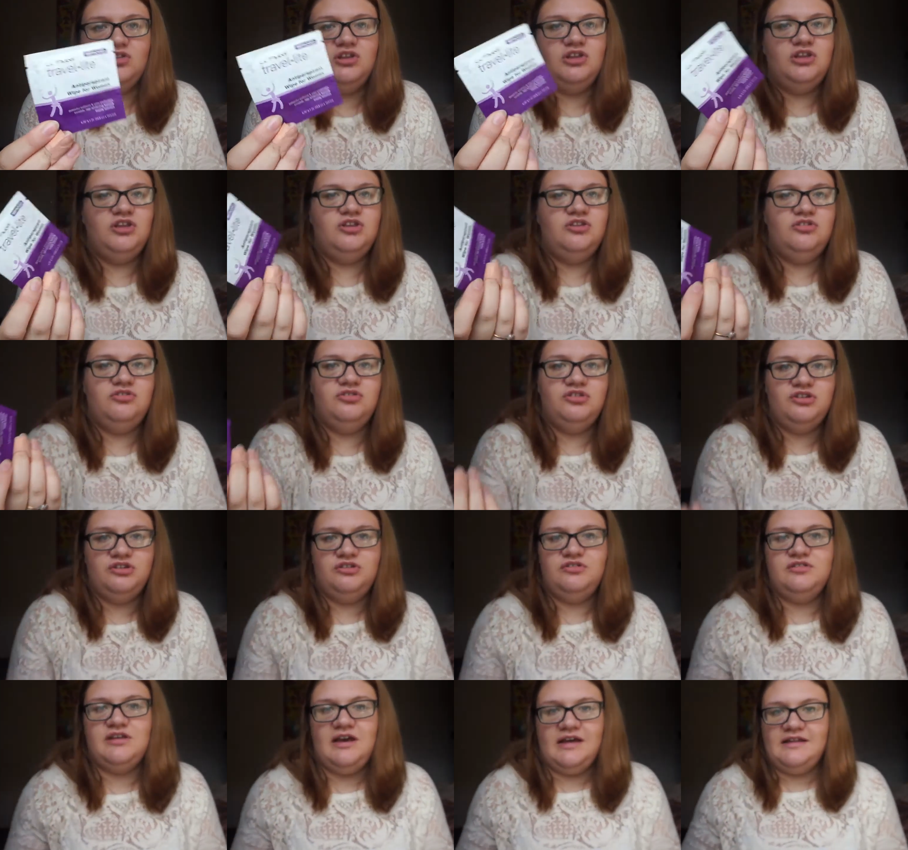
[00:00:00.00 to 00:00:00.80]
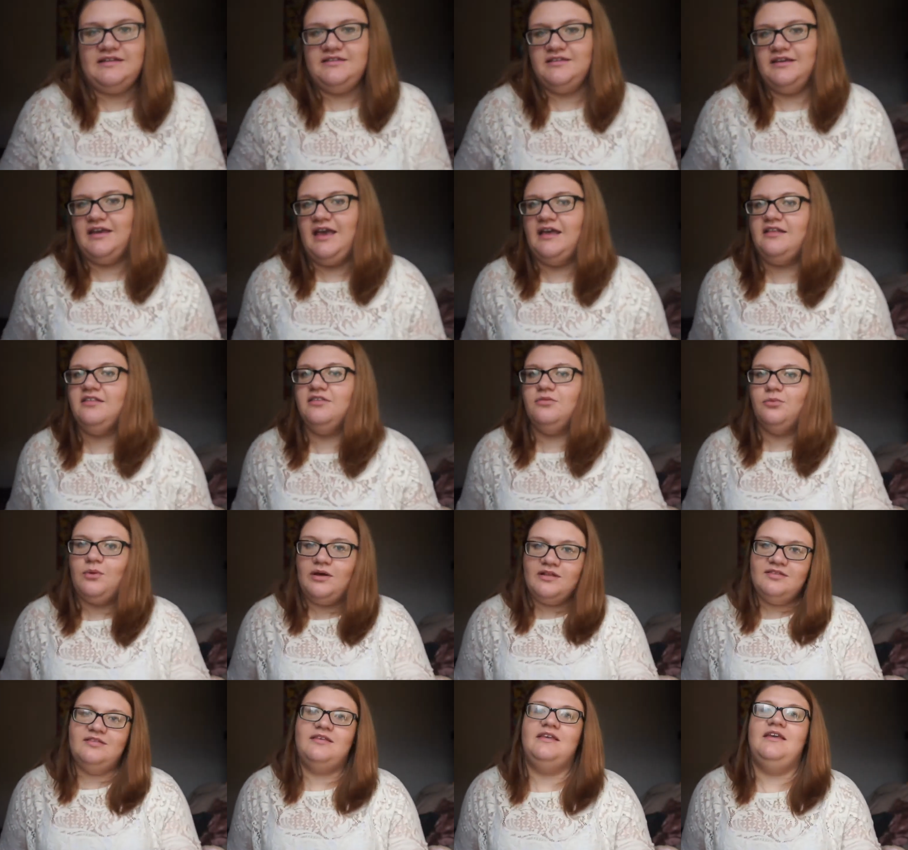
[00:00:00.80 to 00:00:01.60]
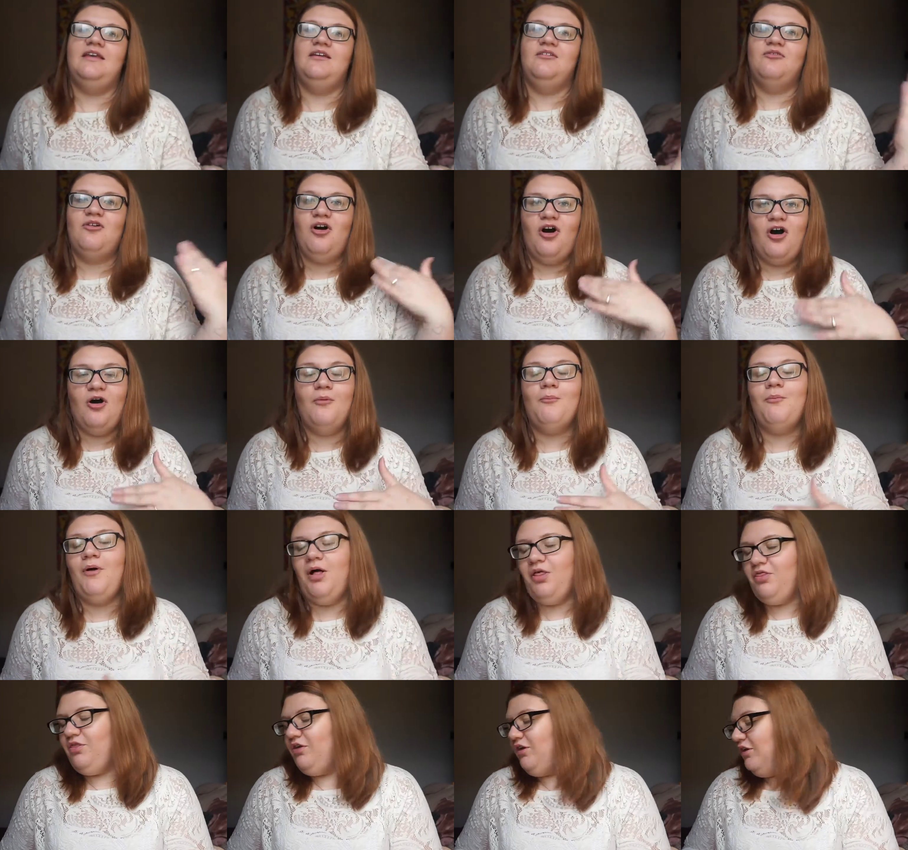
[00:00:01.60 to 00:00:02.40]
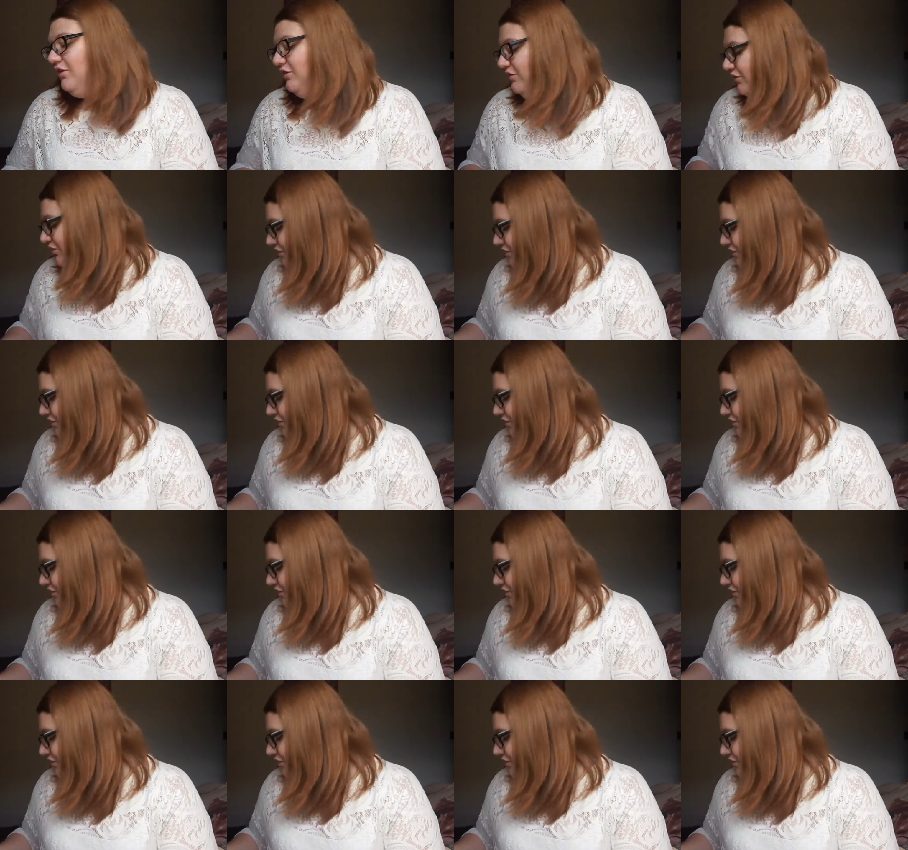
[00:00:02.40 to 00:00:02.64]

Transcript: You do tend to get sweaty and hot and bothered.